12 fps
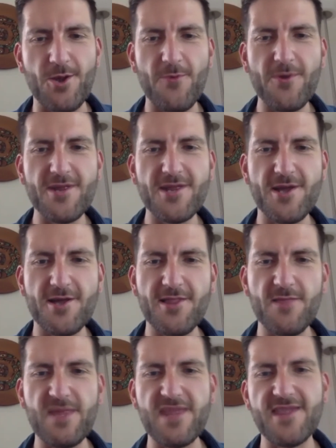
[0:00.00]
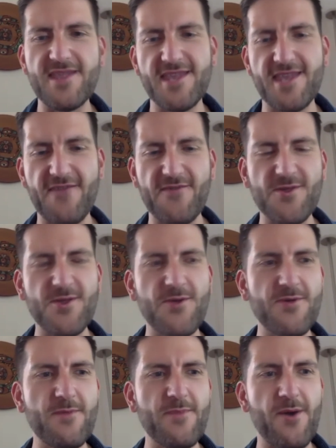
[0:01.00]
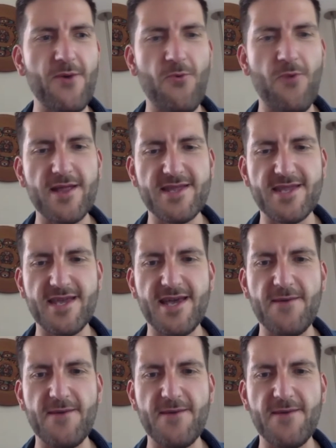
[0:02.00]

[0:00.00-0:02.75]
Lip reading: And we're going to talk a little bit this afternoon about what